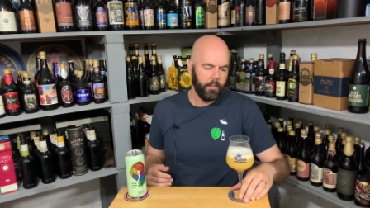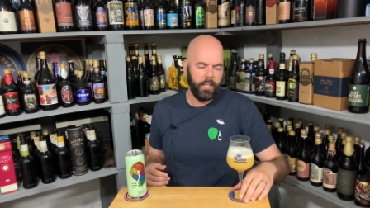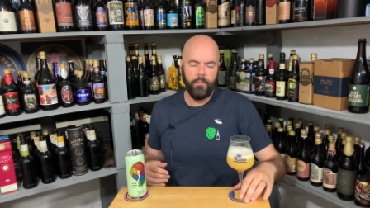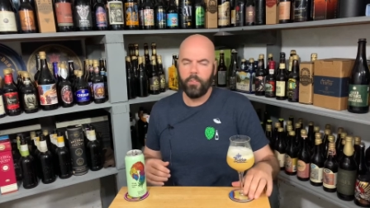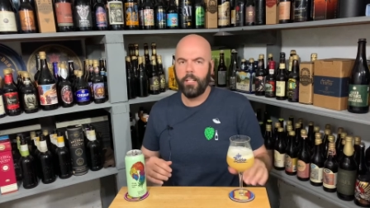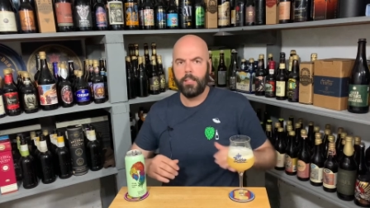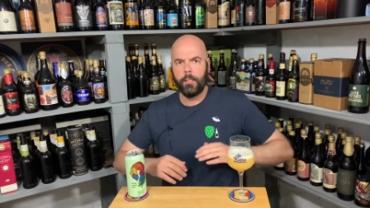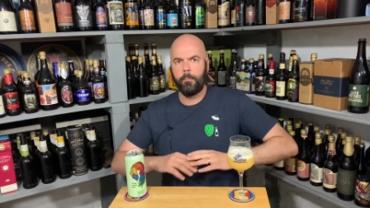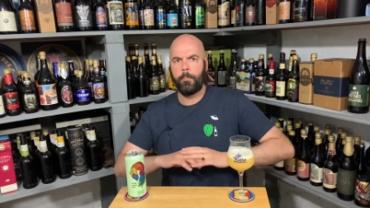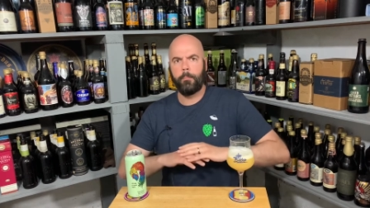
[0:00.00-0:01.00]
even like
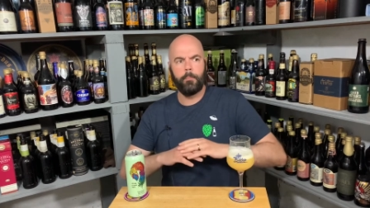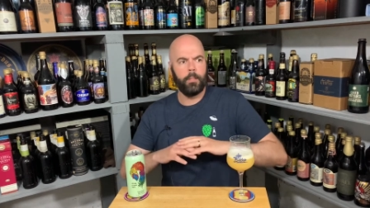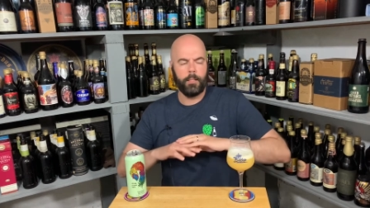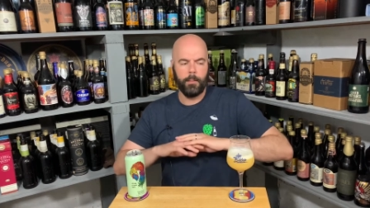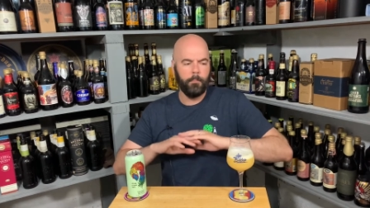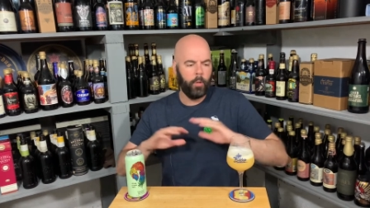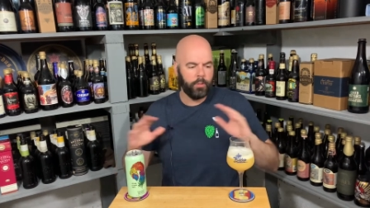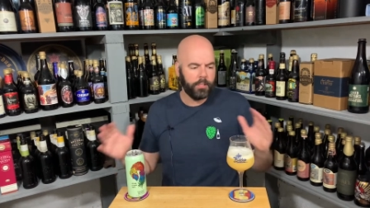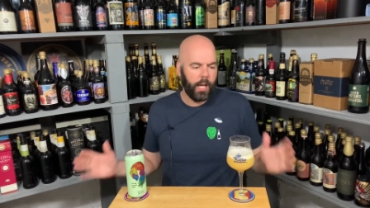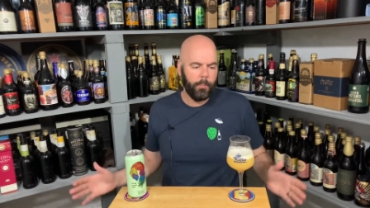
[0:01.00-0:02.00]
the like the
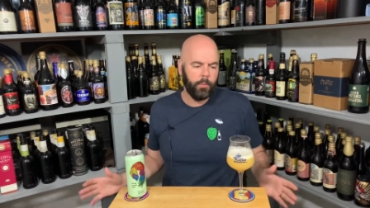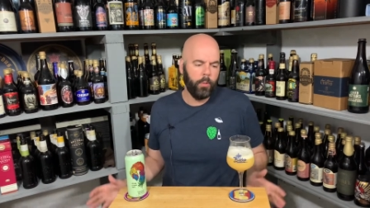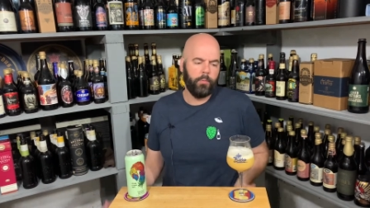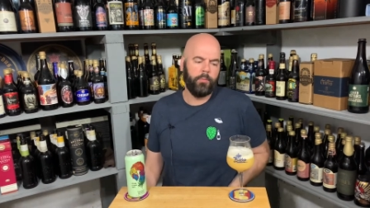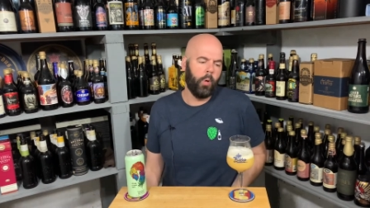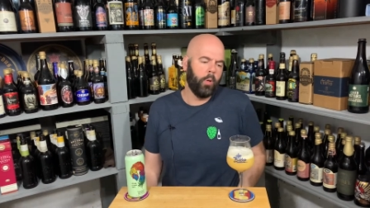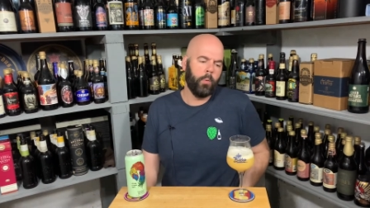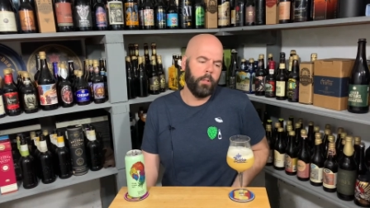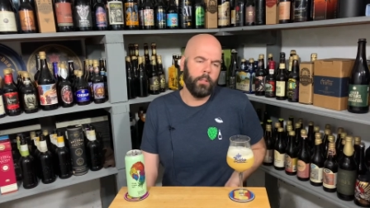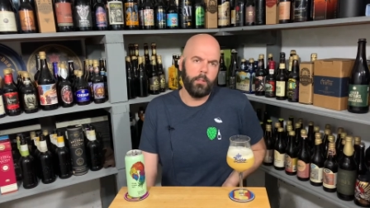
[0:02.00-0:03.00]
most sabro
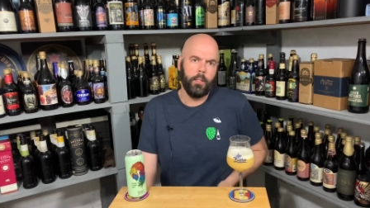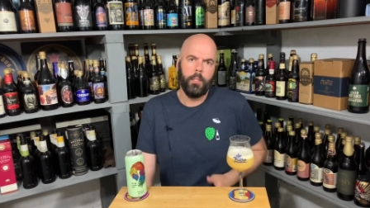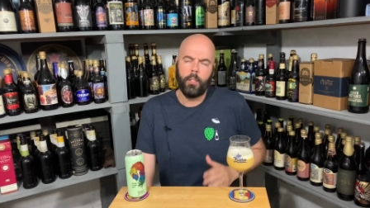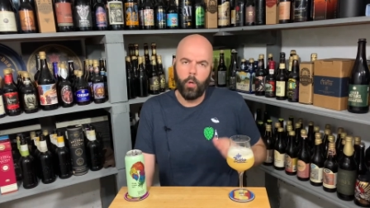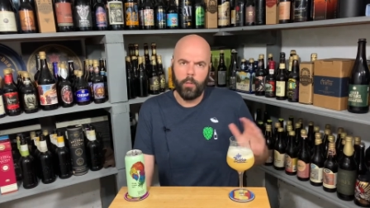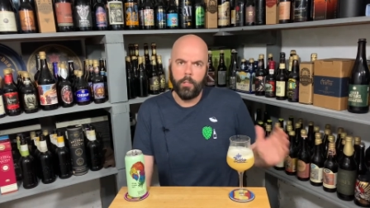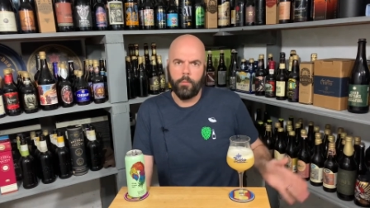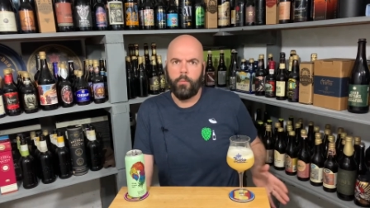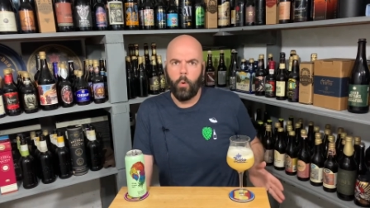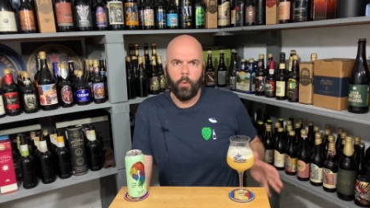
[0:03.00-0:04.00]
forward coconut
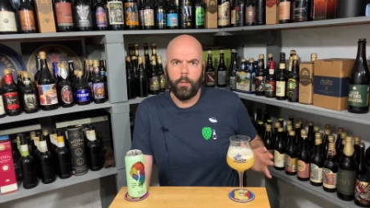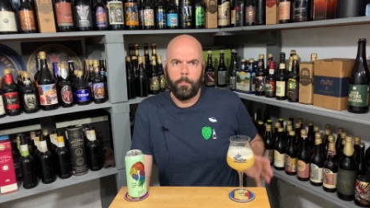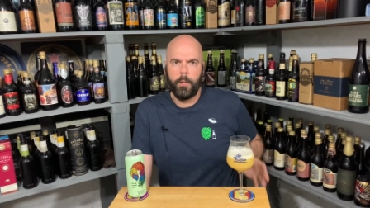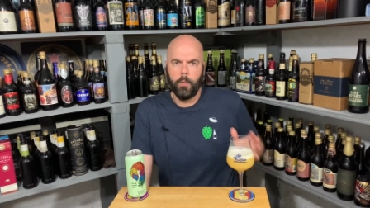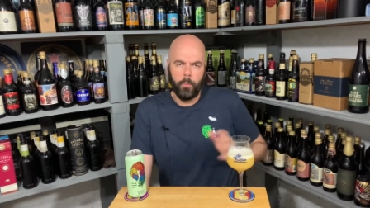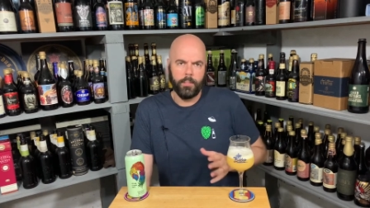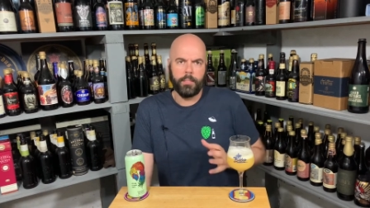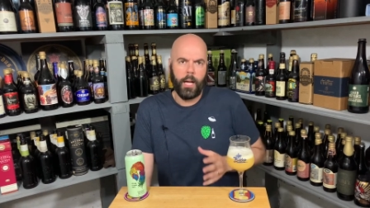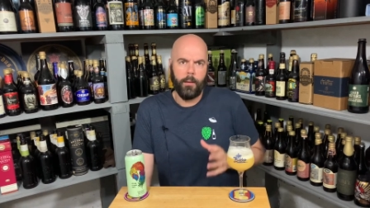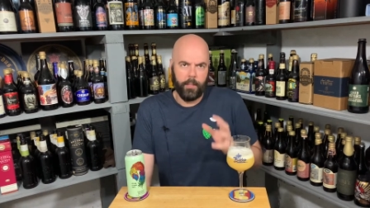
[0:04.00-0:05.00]
forward beer with
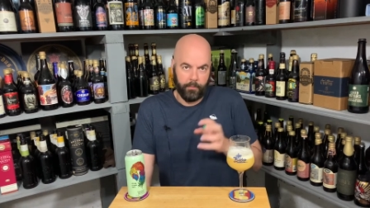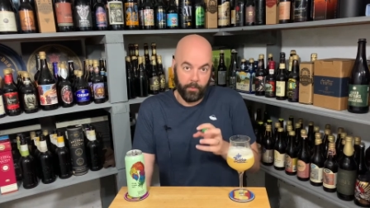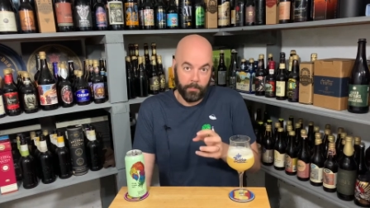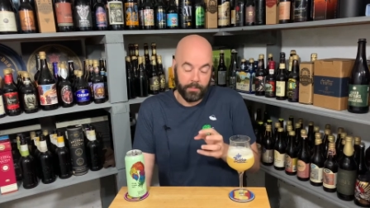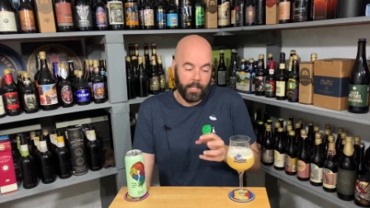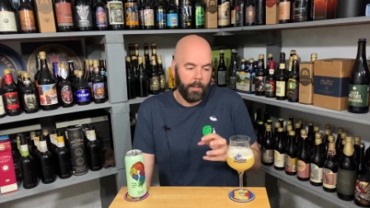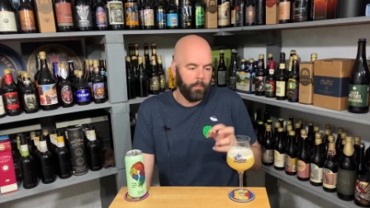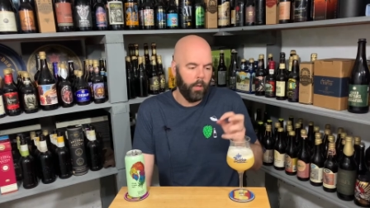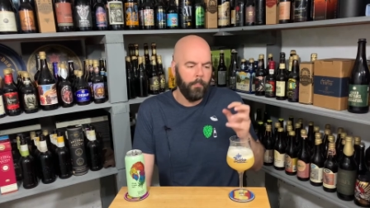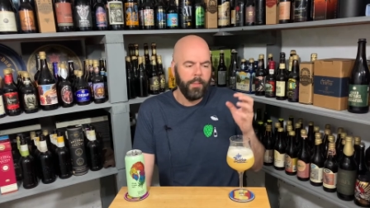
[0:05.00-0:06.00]
sa like from the
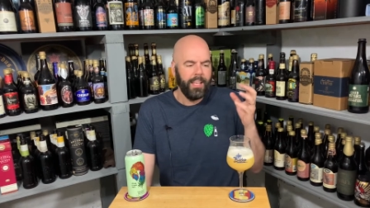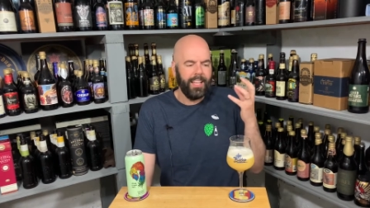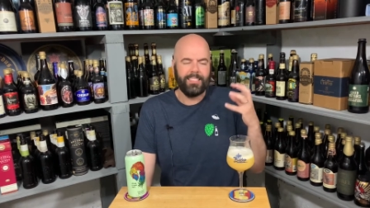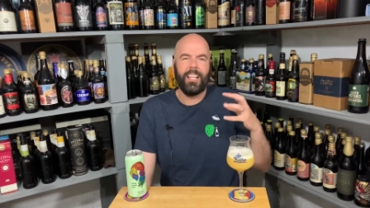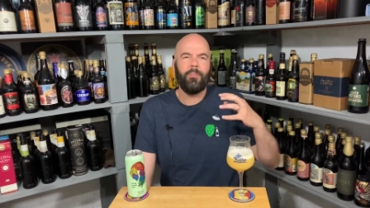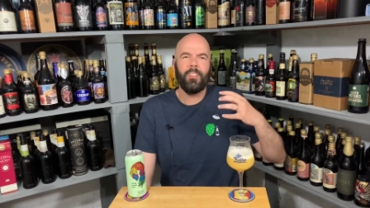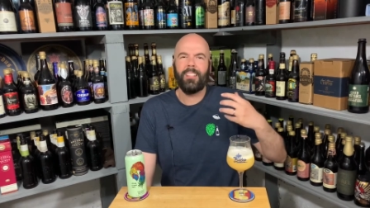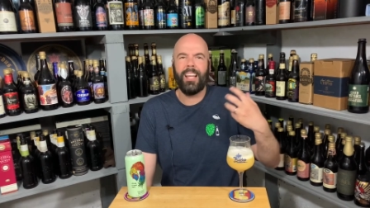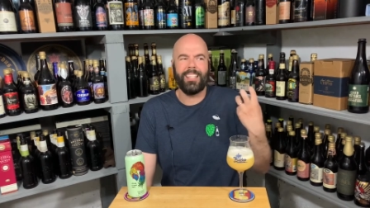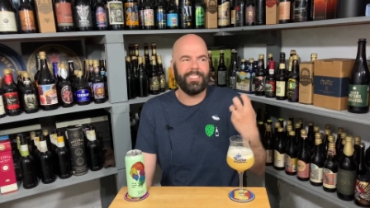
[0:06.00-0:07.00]
sabro it's never
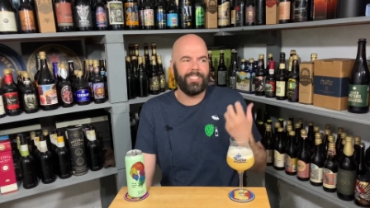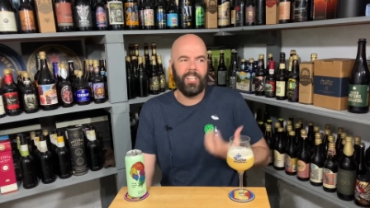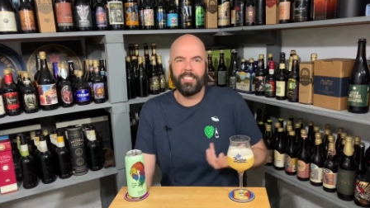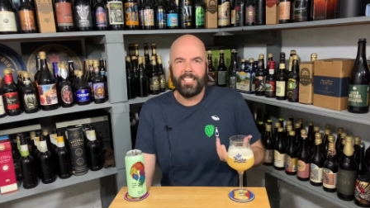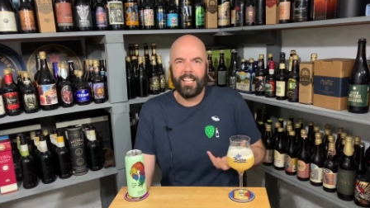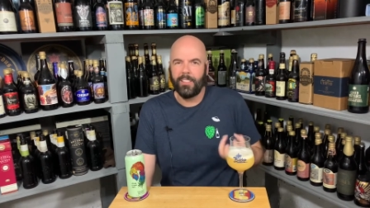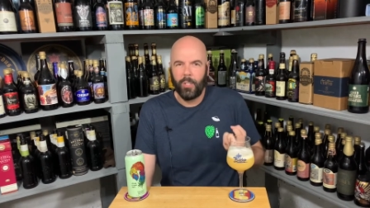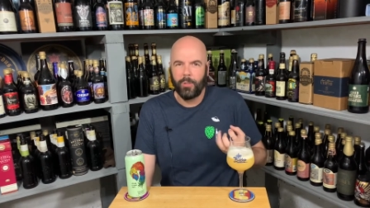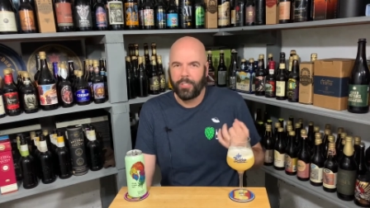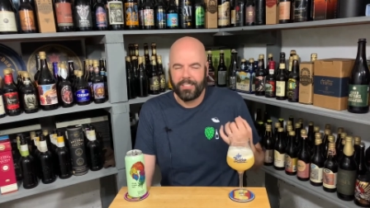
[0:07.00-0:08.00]
like suntan
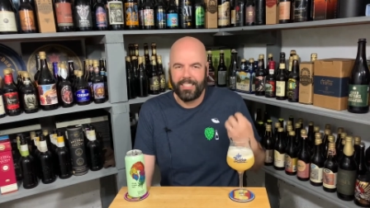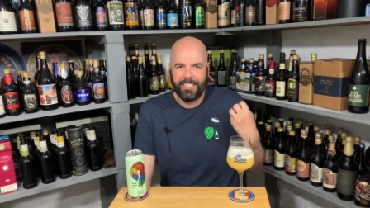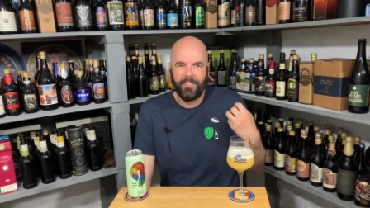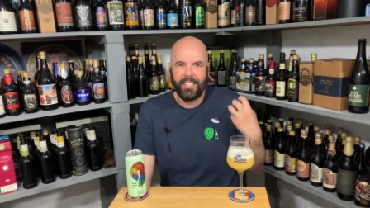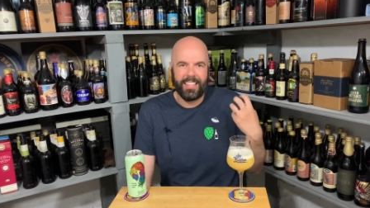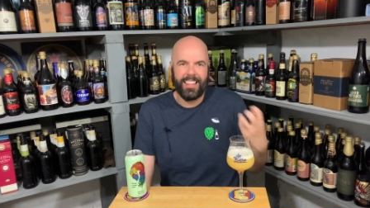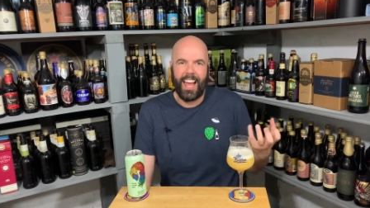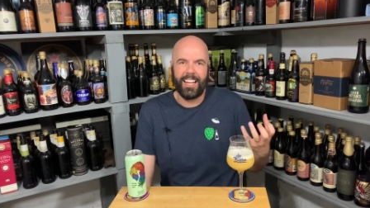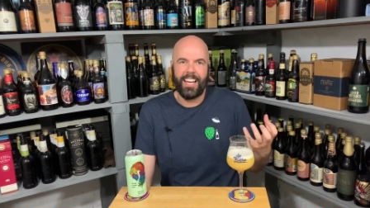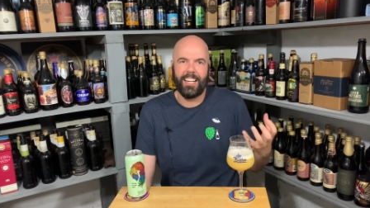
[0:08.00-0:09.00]
lotion it's never like
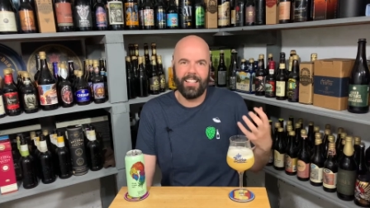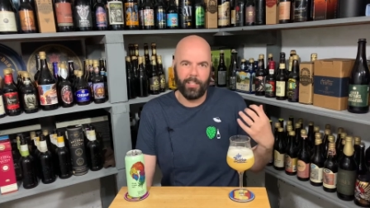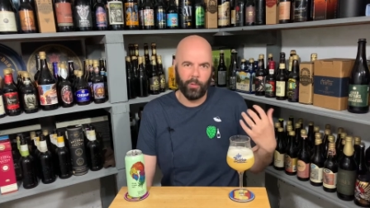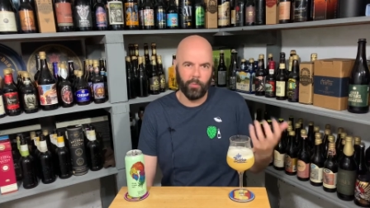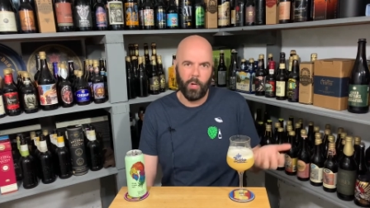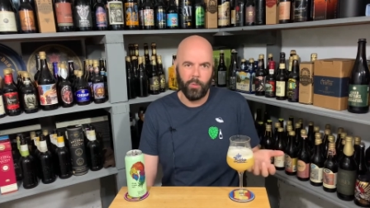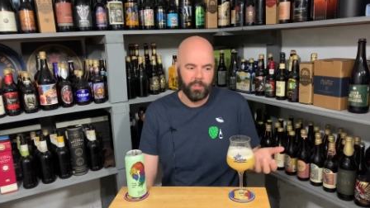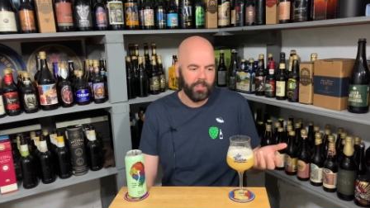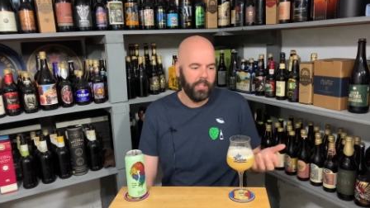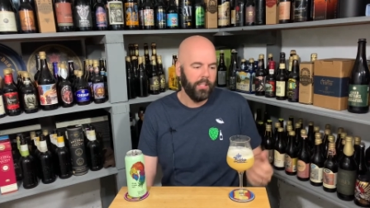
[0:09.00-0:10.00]
that kind of like
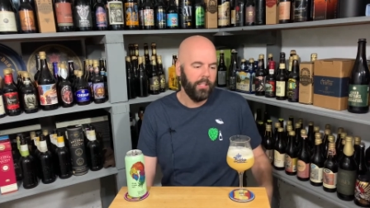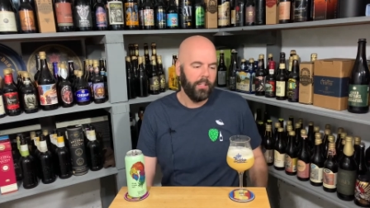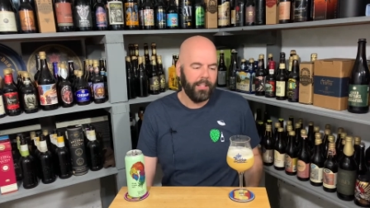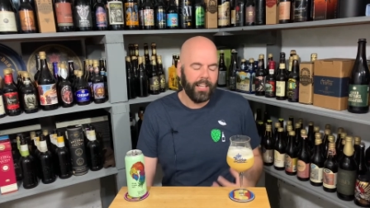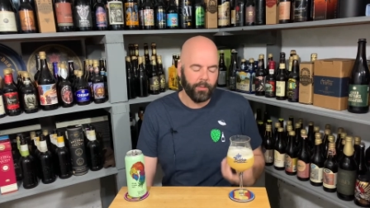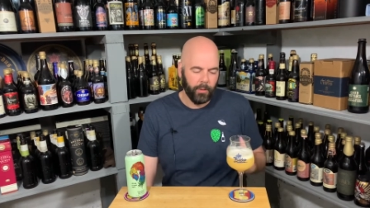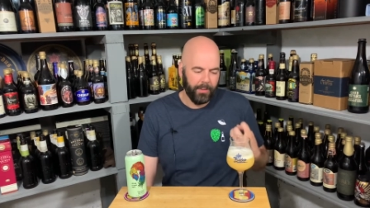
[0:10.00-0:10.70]
gross or not gross